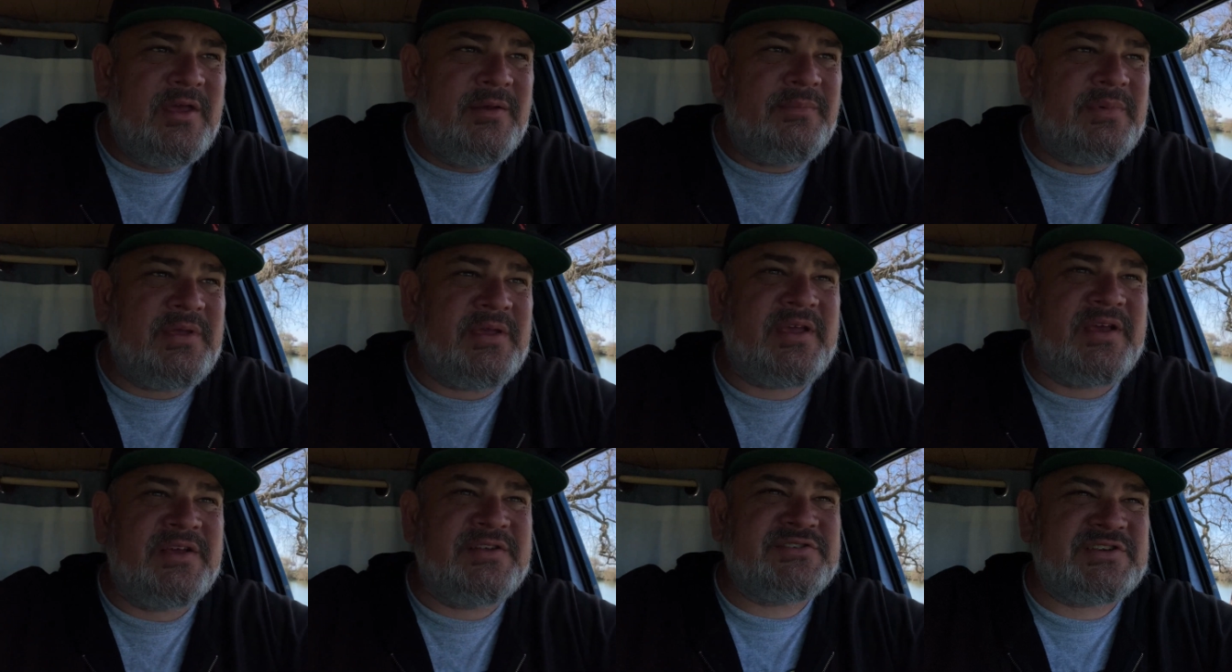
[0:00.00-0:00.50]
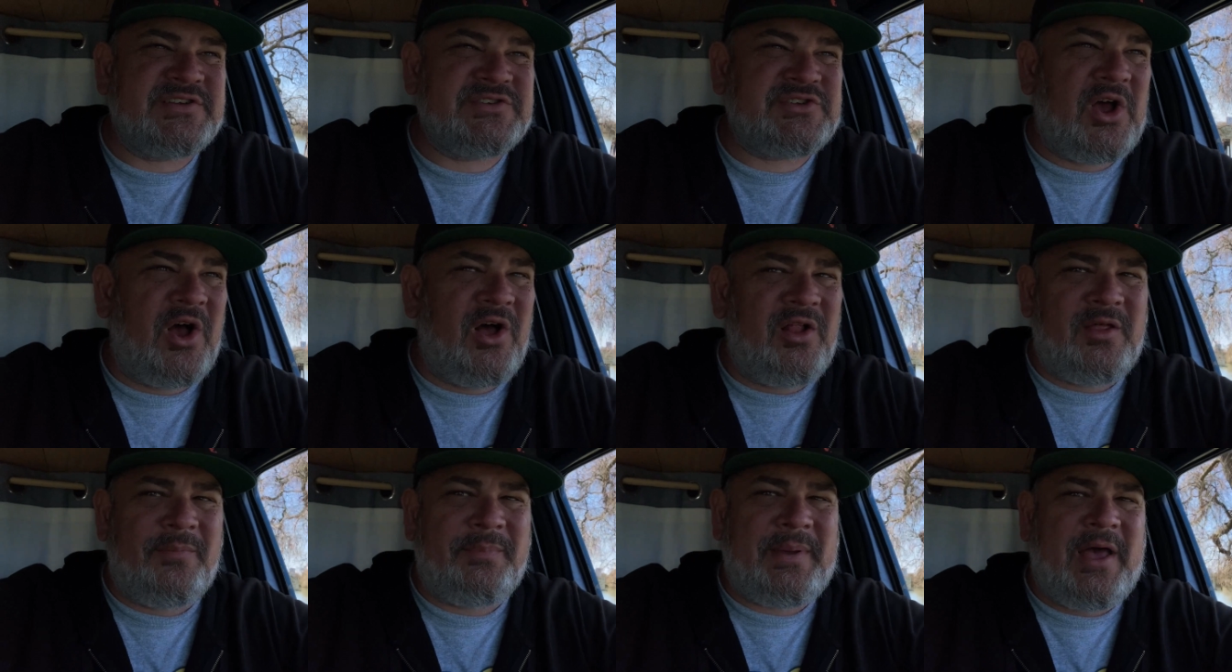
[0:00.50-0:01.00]
because it's
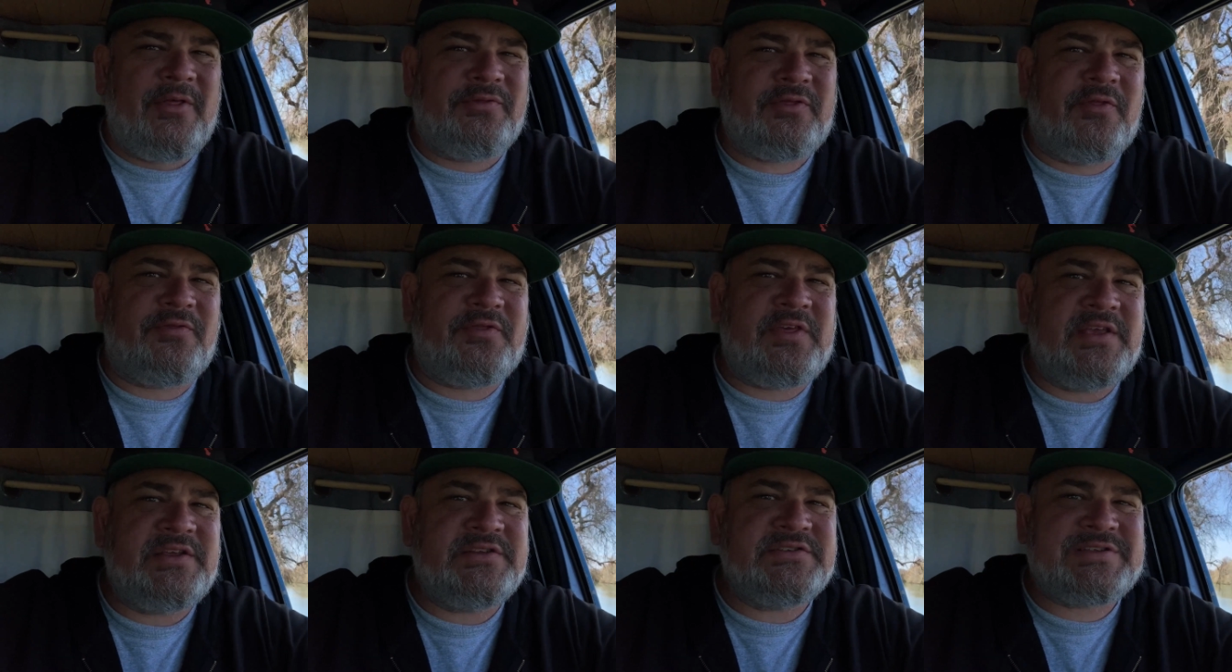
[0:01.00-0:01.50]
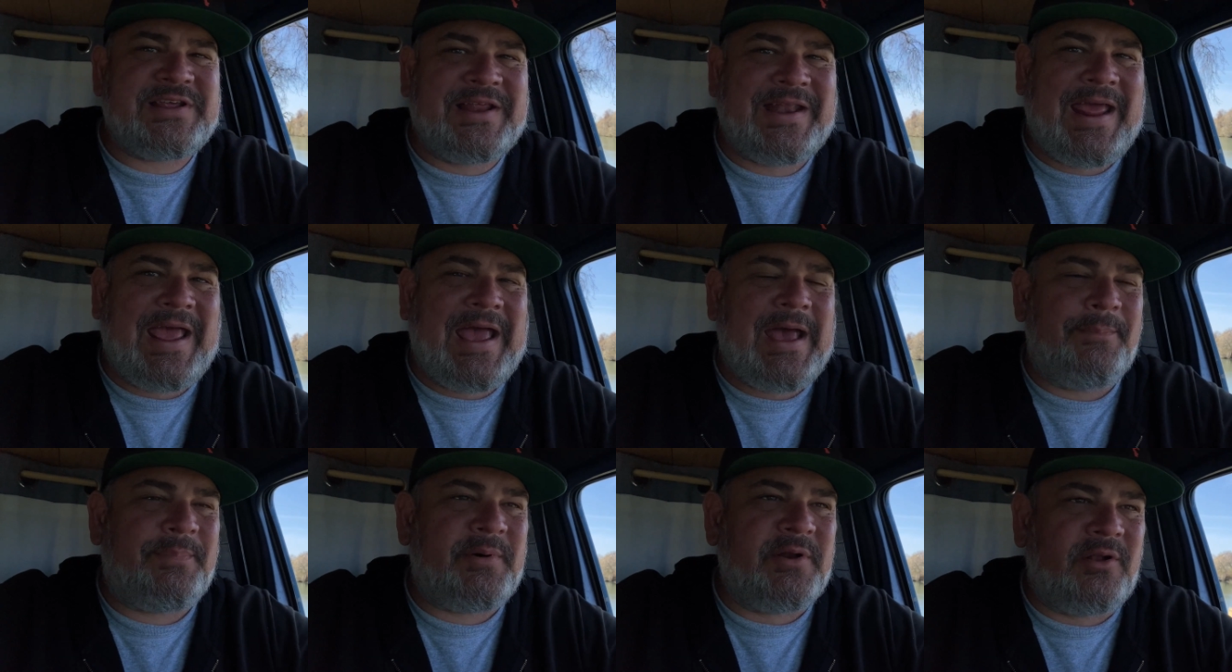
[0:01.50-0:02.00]
all about the things that
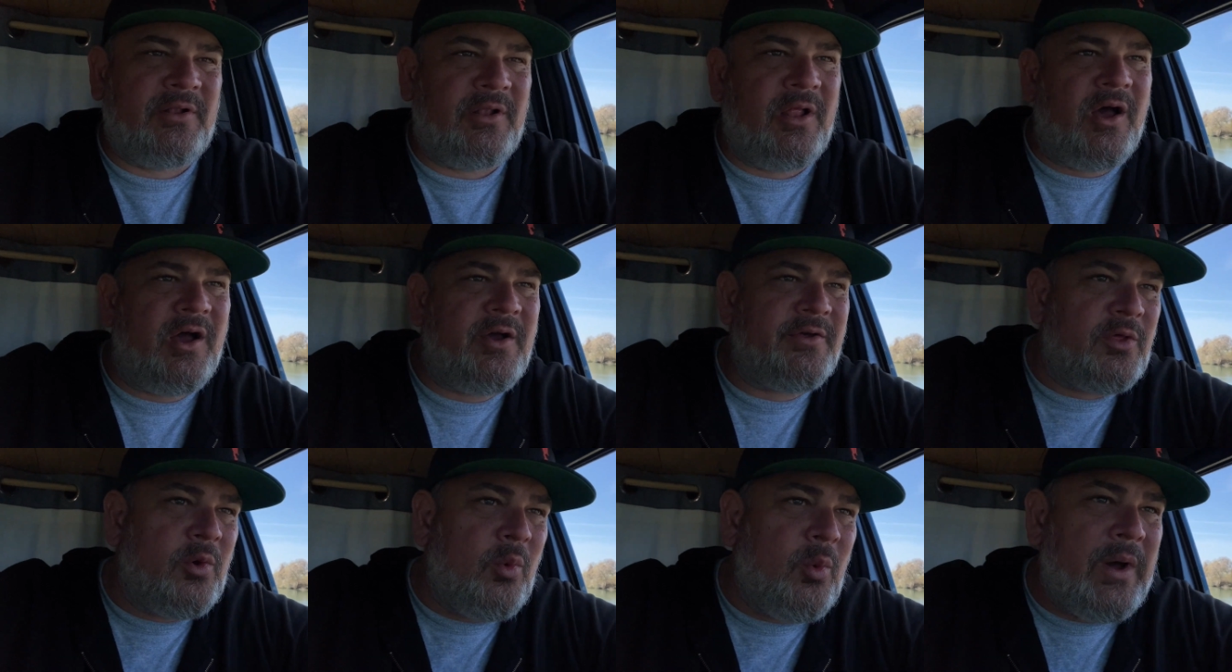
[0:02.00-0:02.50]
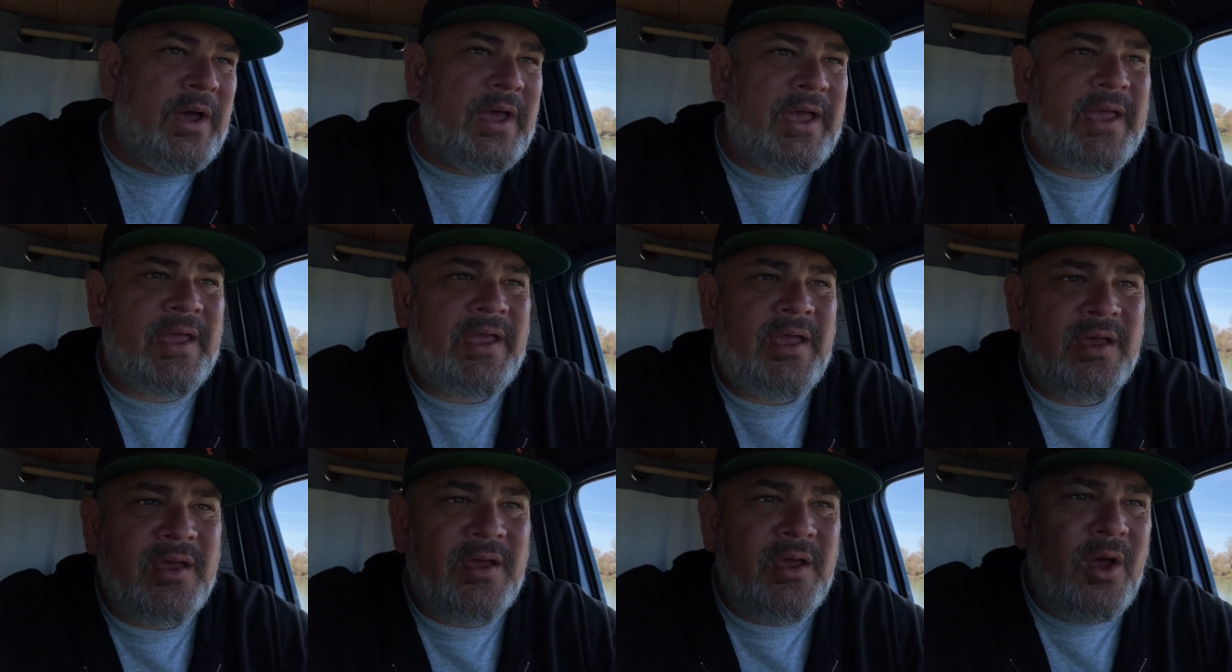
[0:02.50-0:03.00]
happen along the
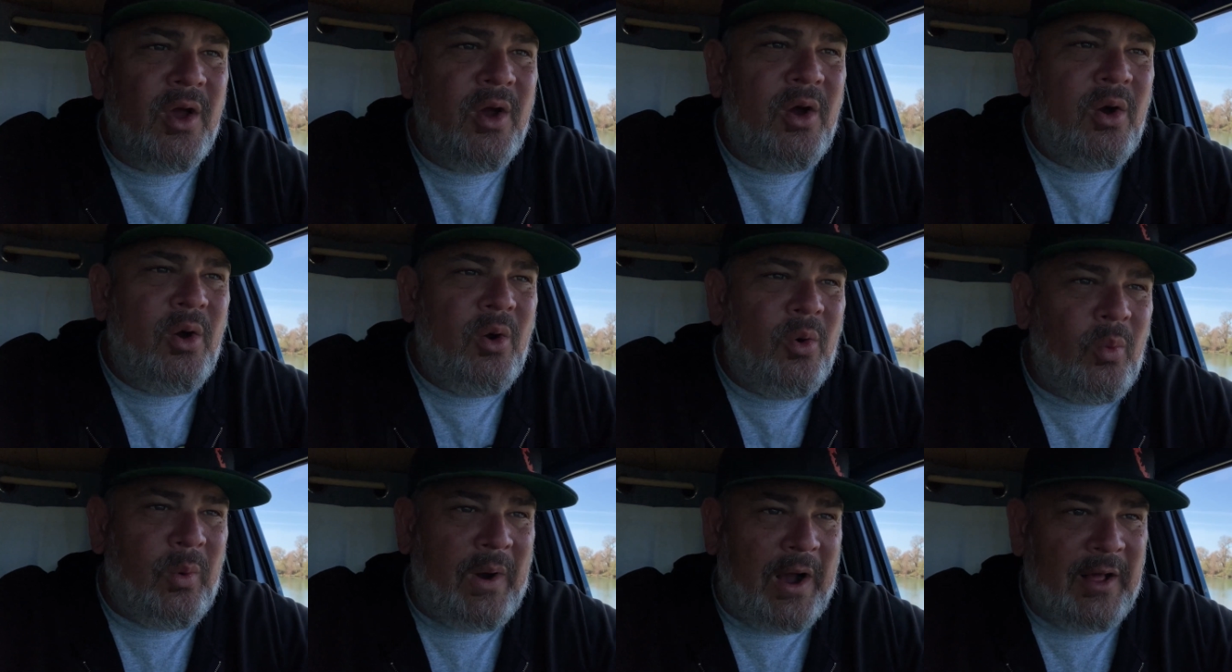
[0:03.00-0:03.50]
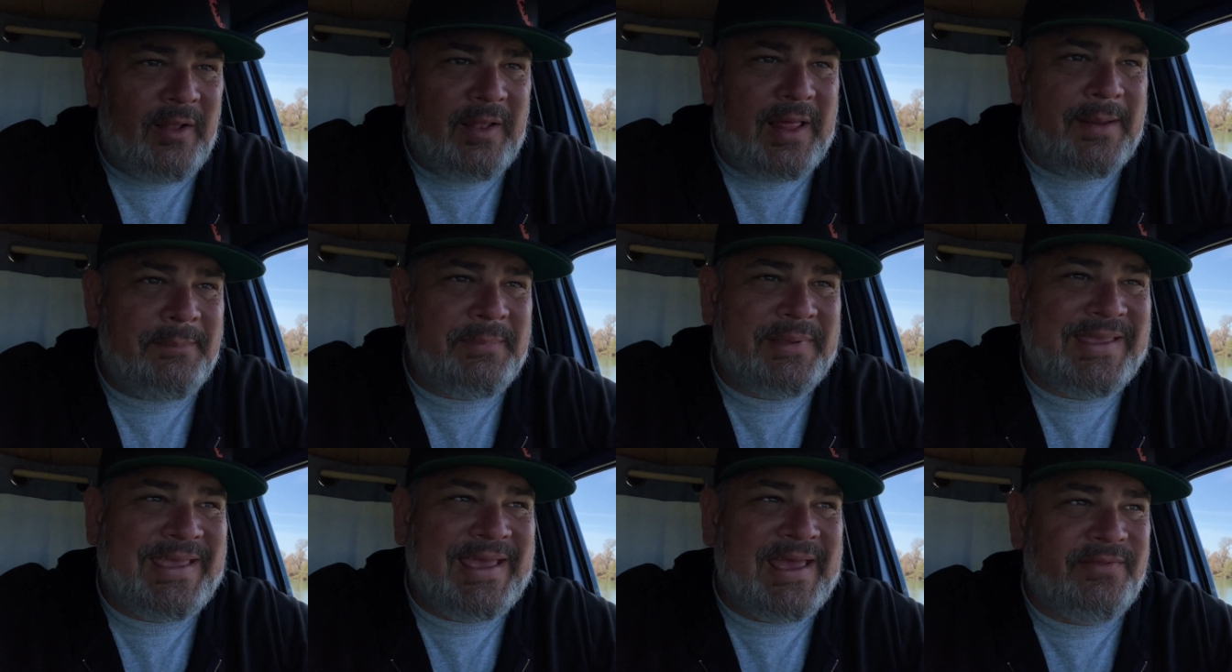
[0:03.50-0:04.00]
way while
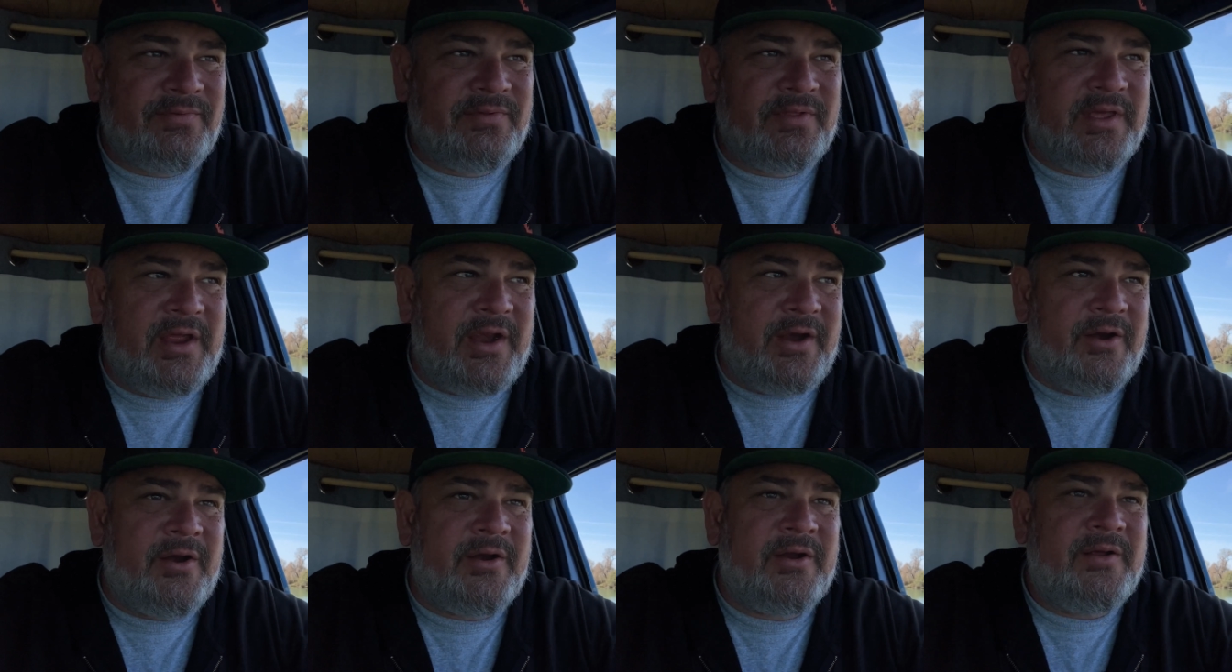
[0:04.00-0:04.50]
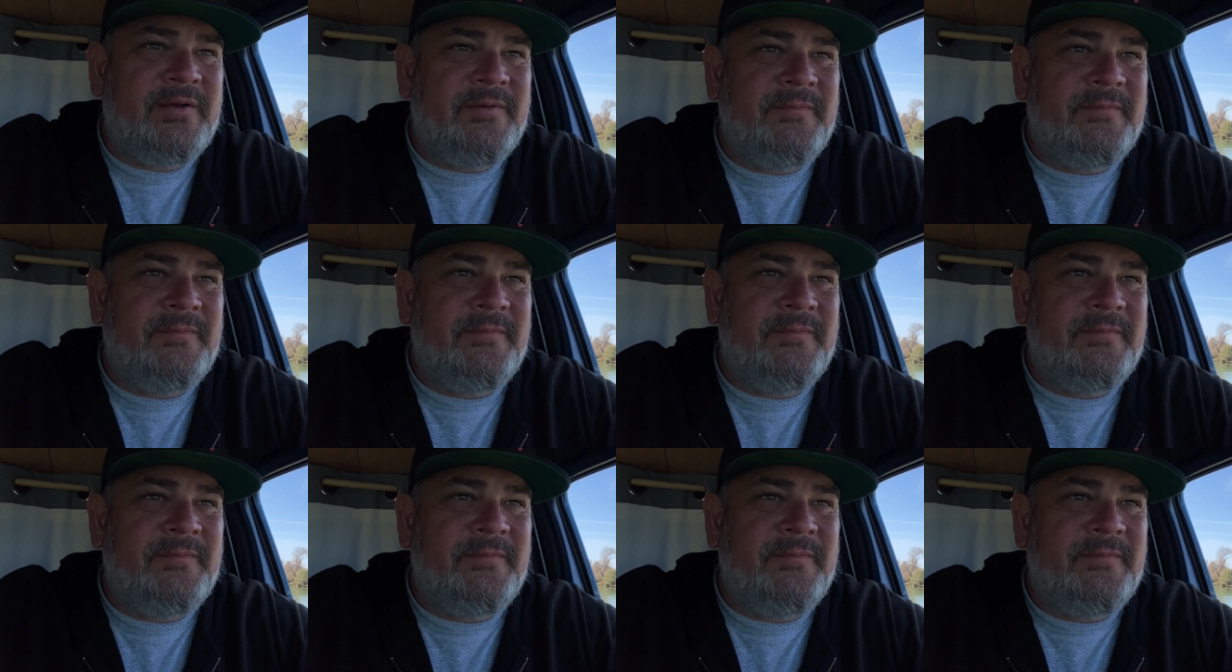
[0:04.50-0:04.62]
I'm getting there.